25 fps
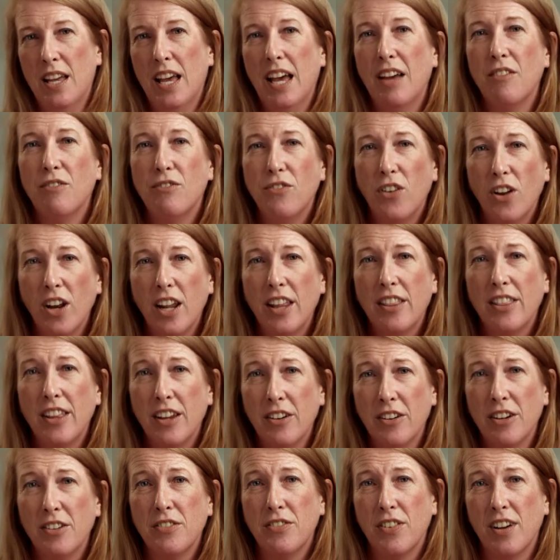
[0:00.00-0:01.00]
and follow
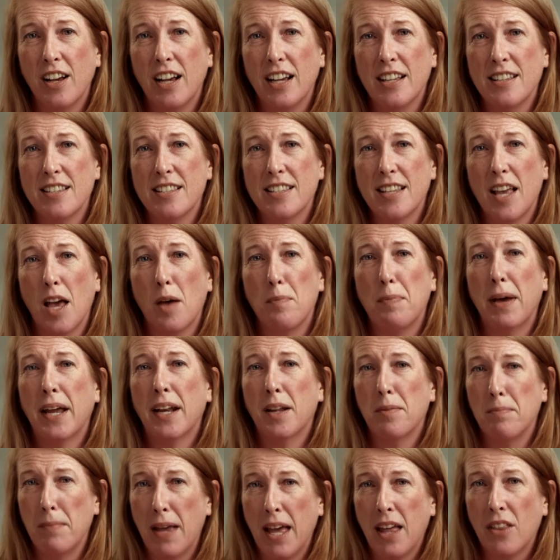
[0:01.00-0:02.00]
their advice
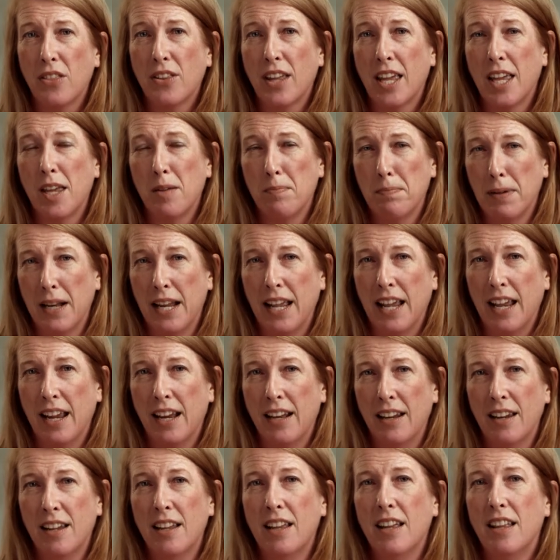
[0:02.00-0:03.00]
about a mouth care
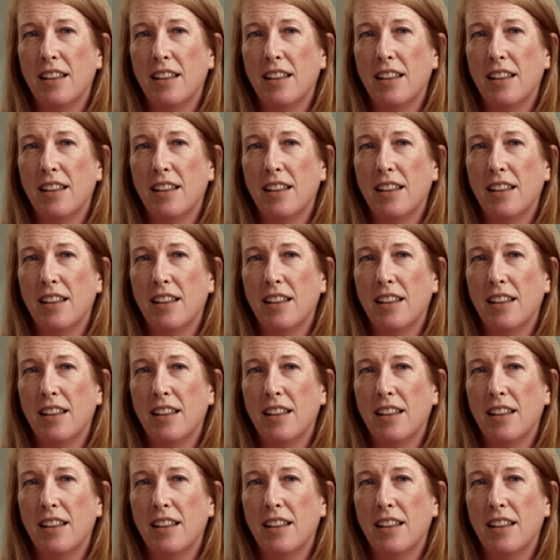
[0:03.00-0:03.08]
plan